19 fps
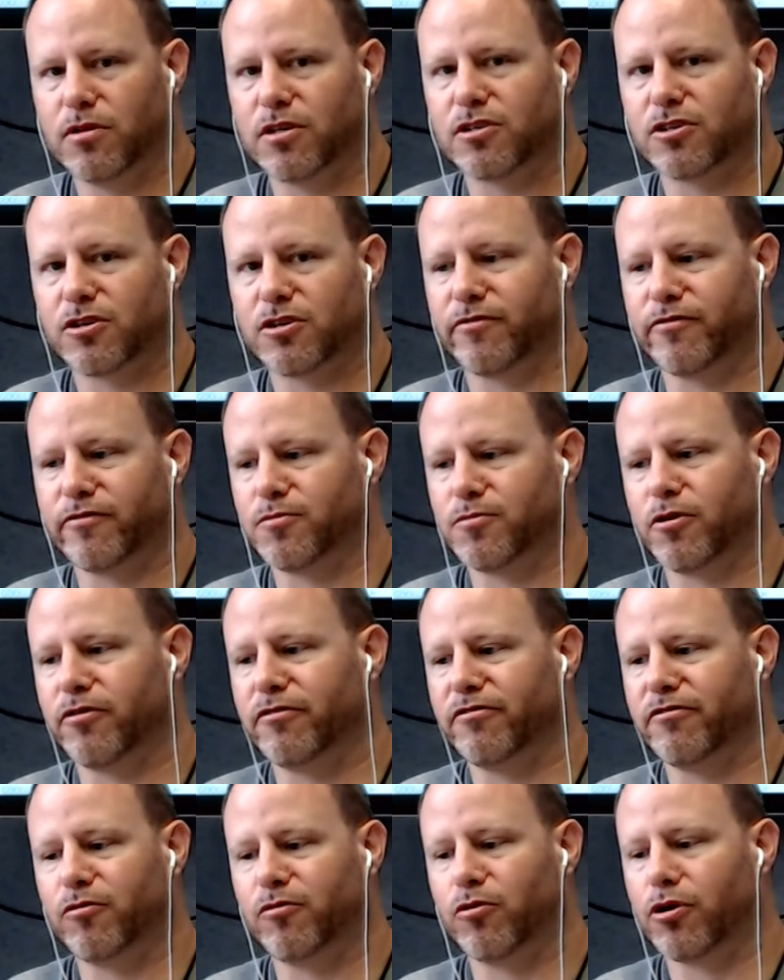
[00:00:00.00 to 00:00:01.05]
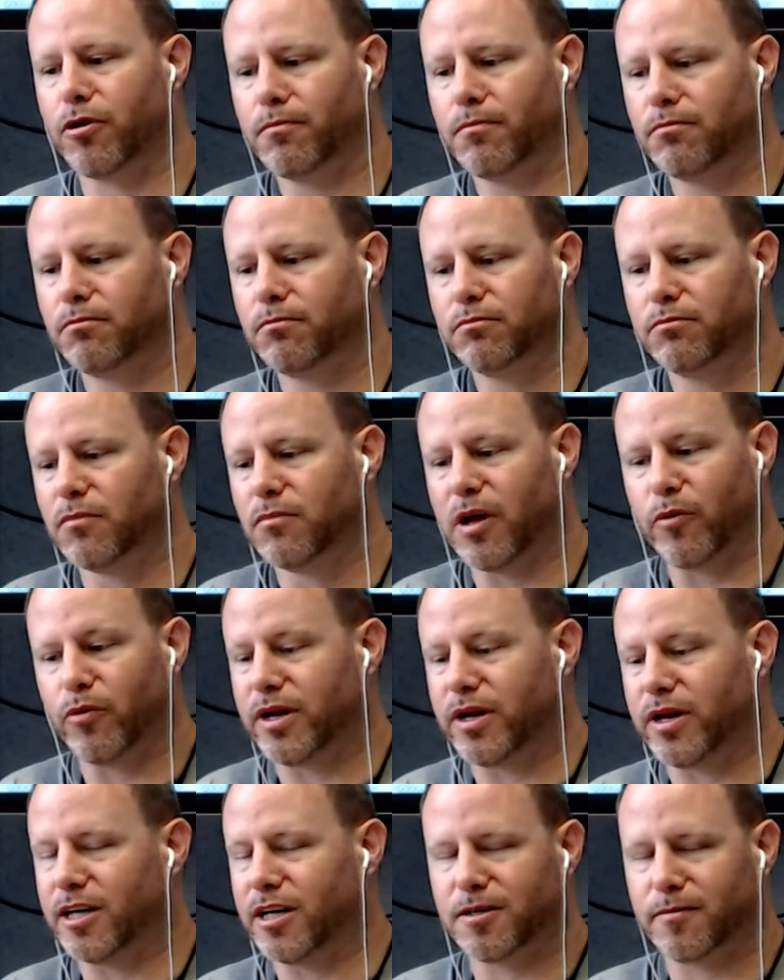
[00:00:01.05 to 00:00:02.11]
the Surface Pro 4. That would
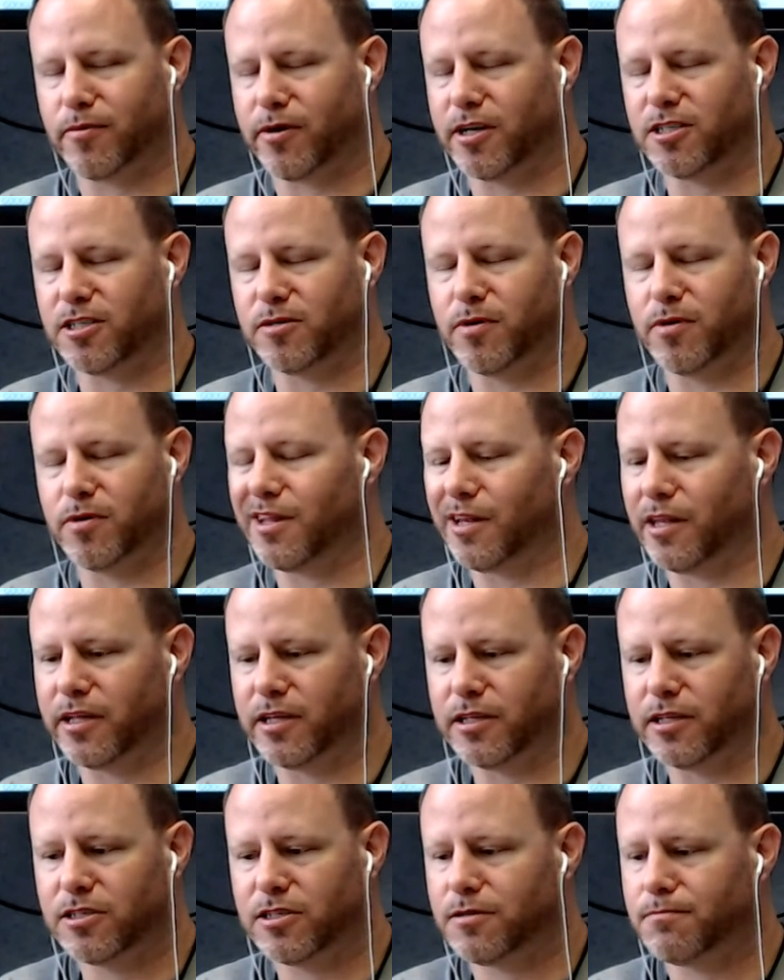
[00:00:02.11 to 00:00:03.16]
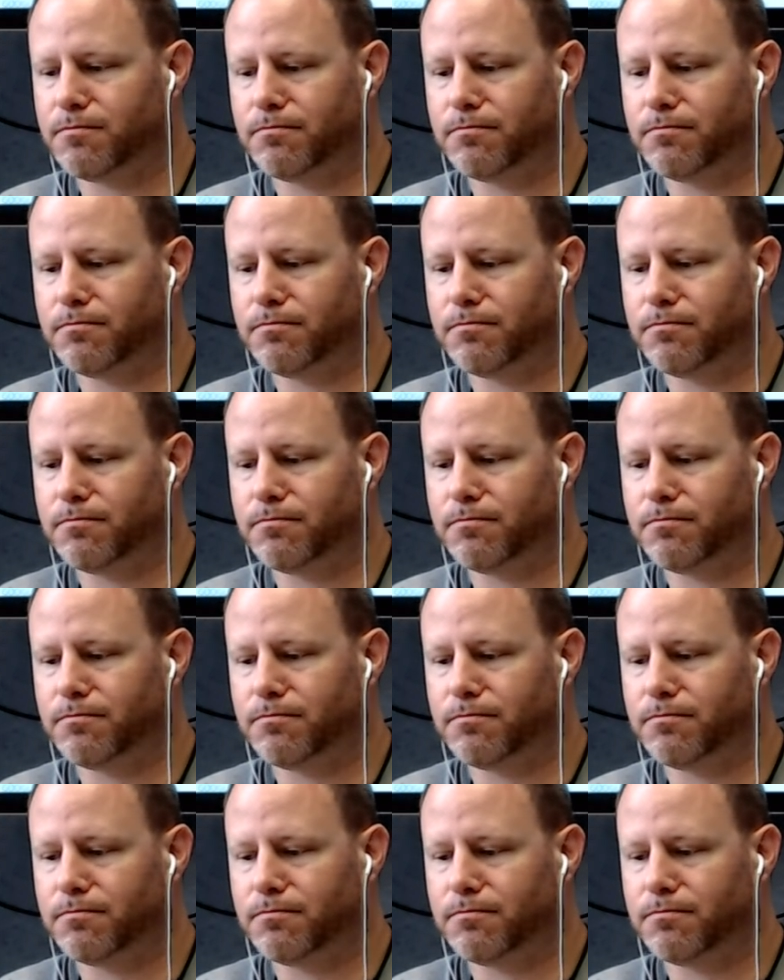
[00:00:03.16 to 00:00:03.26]
not surprise me in the least.